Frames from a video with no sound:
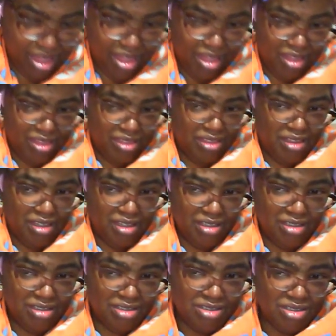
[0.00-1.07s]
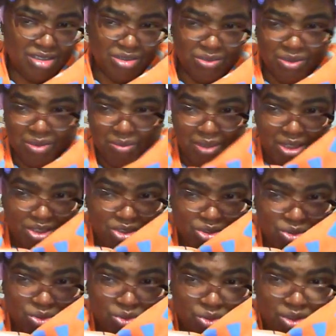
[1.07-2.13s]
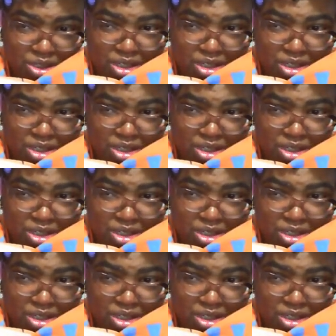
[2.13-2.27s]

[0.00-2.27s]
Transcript: And then you just want to make sure.